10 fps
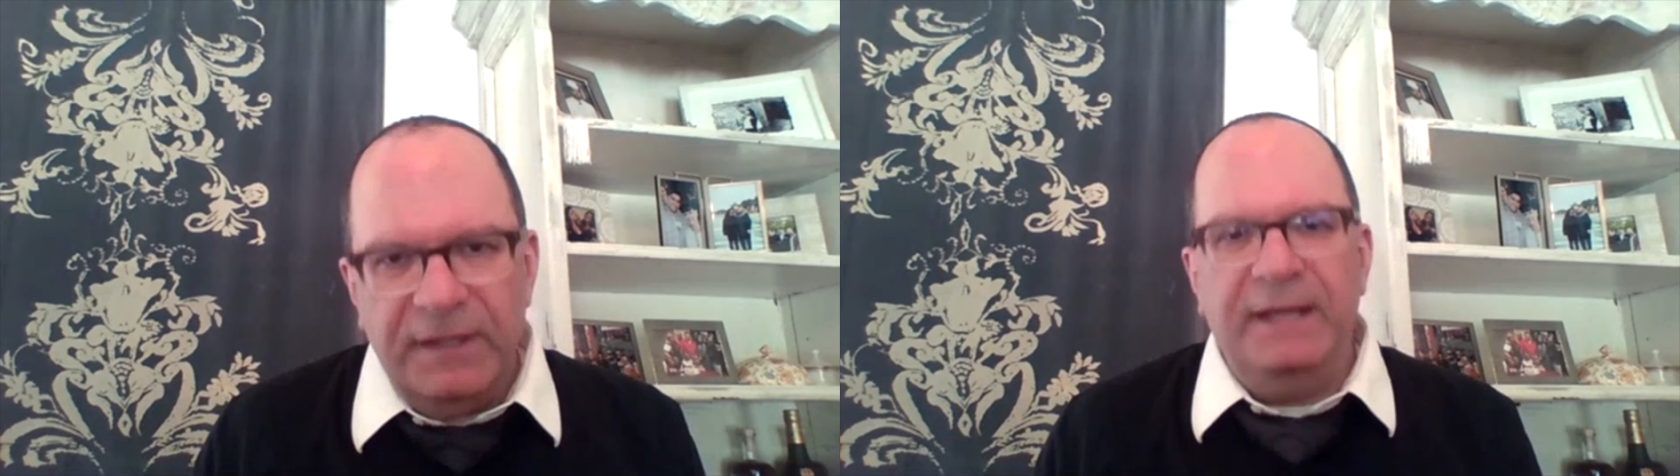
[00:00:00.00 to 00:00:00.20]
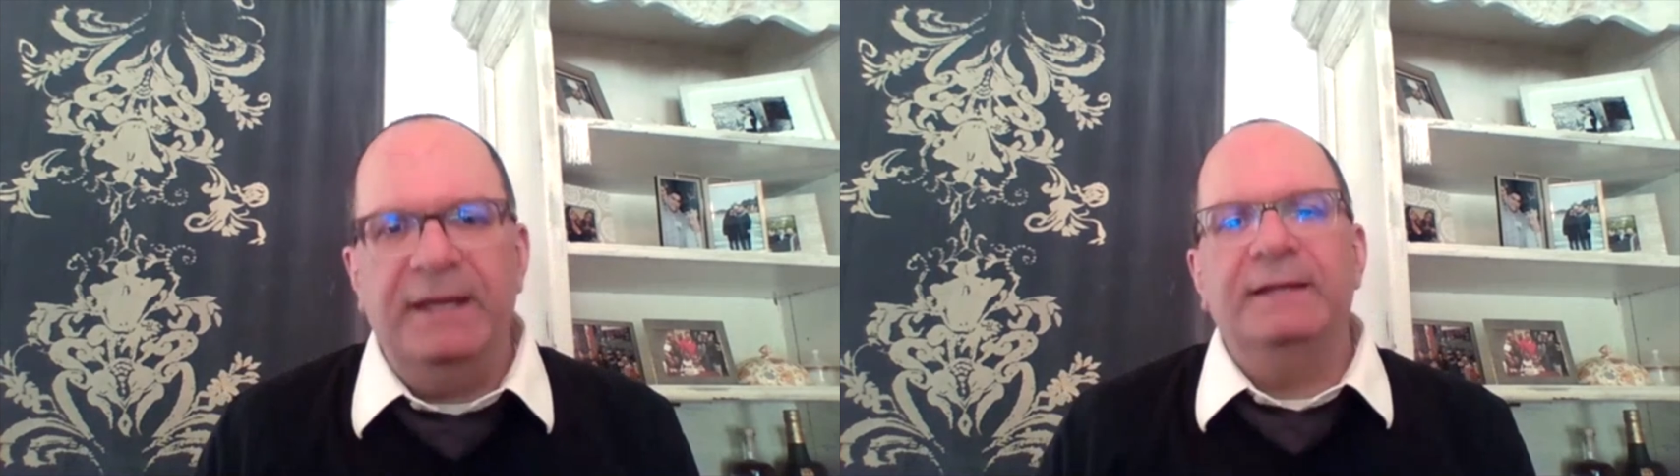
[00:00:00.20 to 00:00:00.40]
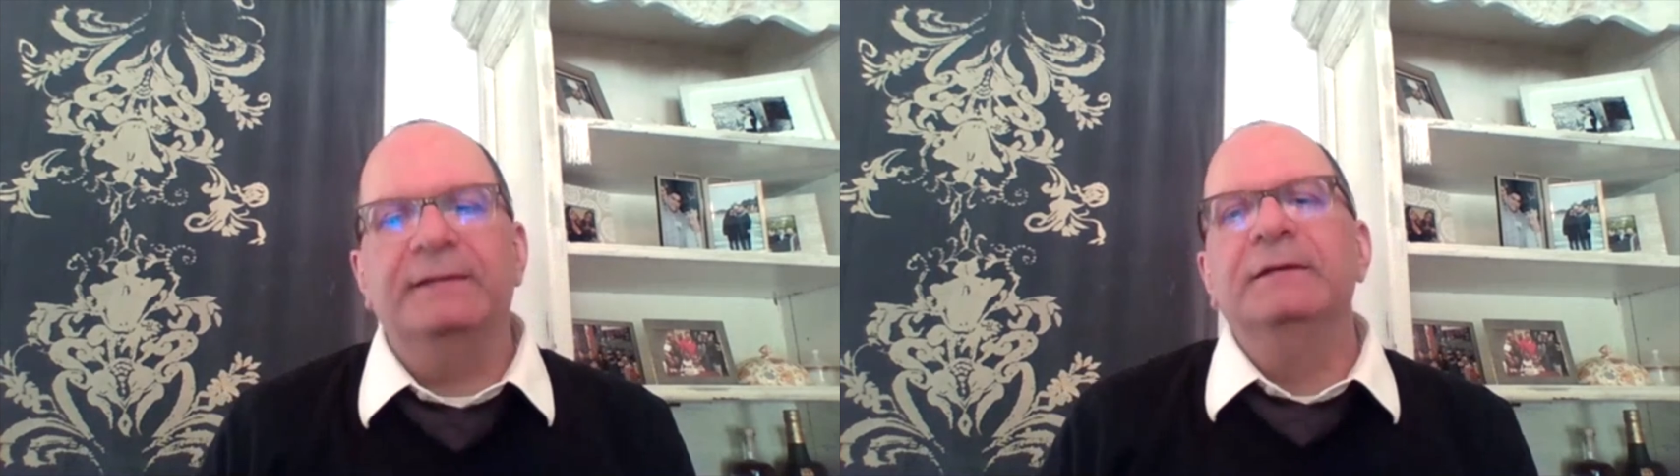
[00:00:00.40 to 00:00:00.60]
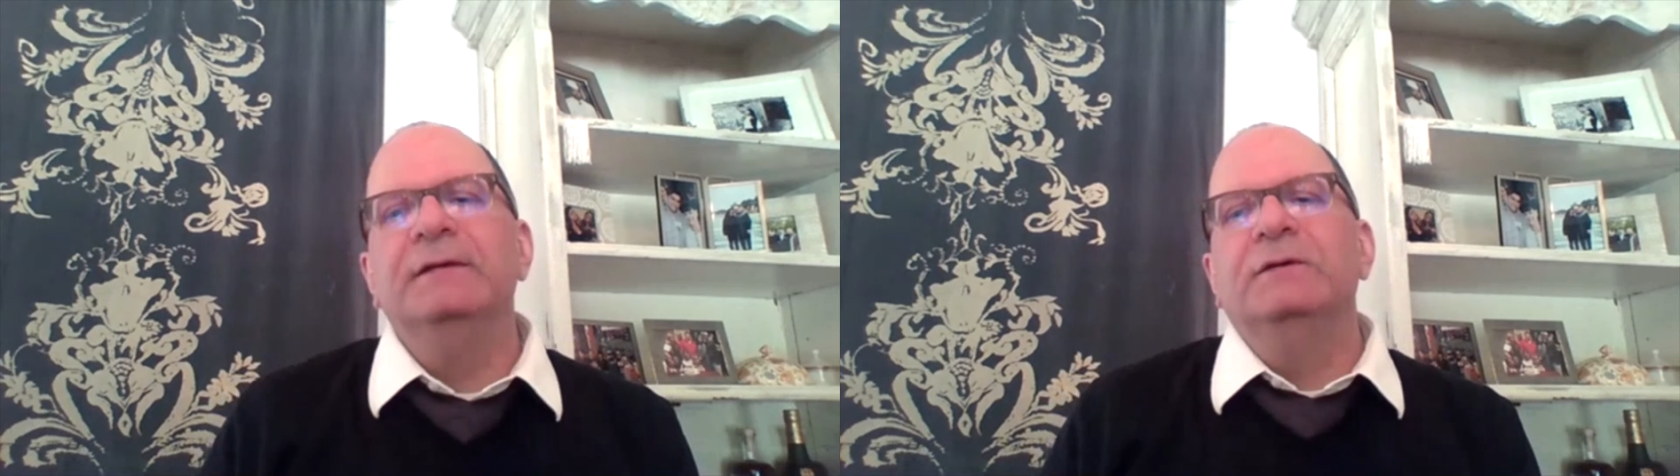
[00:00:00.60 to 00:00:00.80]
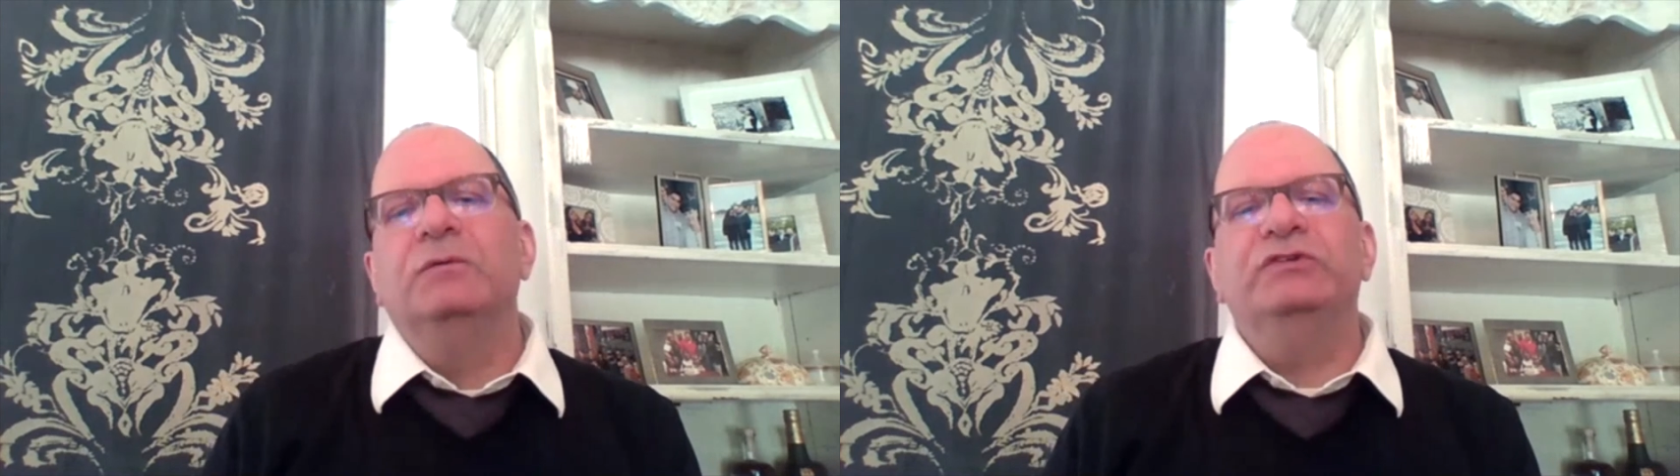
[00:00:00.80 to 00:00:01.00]
and
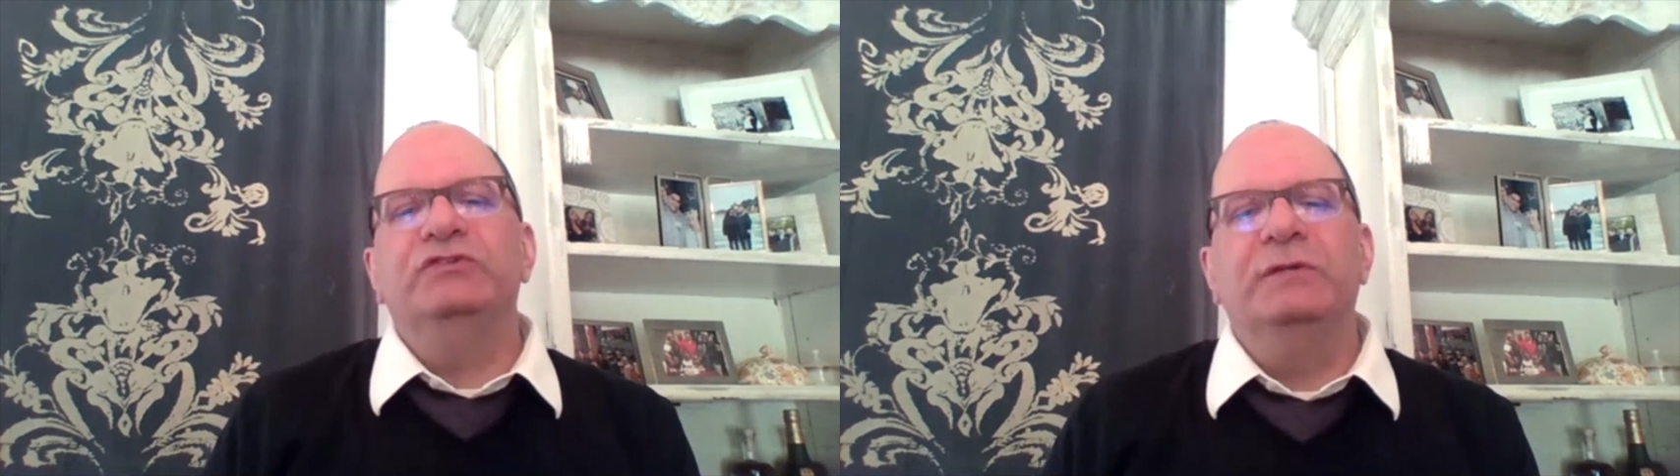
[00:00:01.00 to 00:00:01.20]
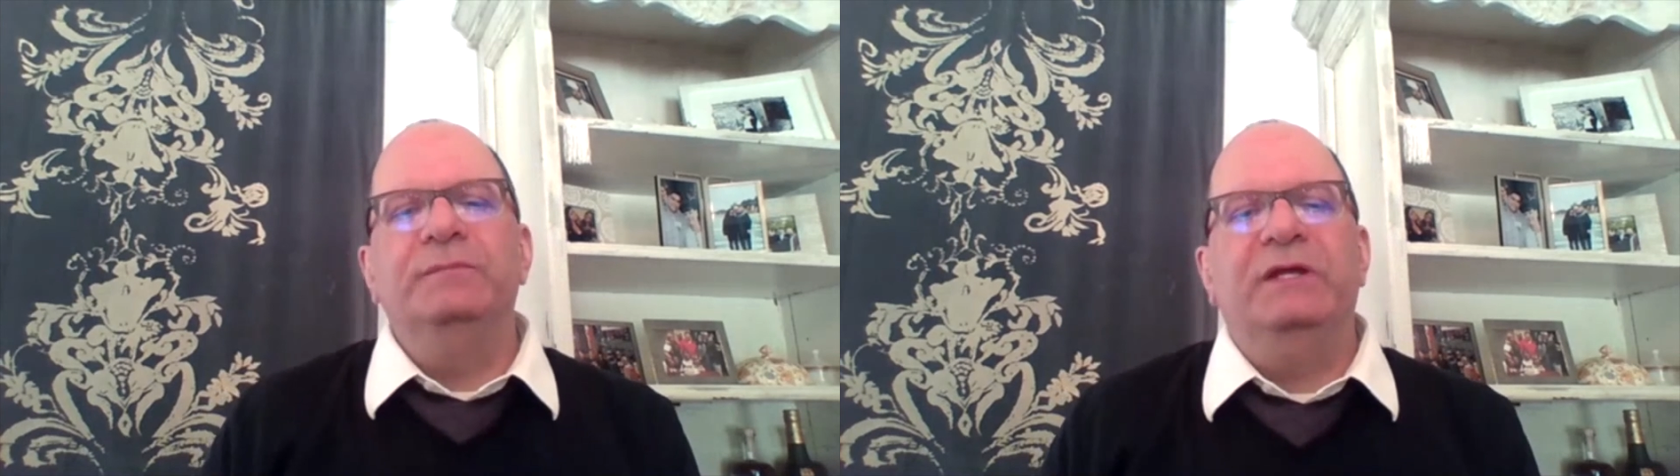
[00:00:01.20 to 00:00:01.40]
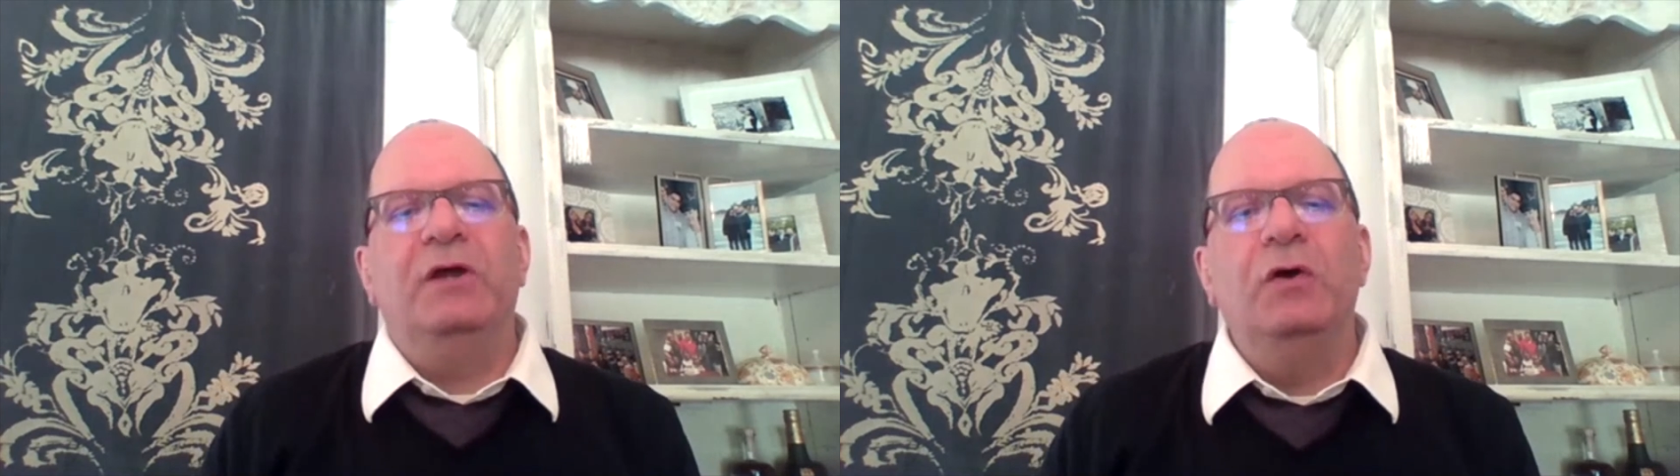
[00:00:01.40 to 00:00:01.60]
we shouldn't be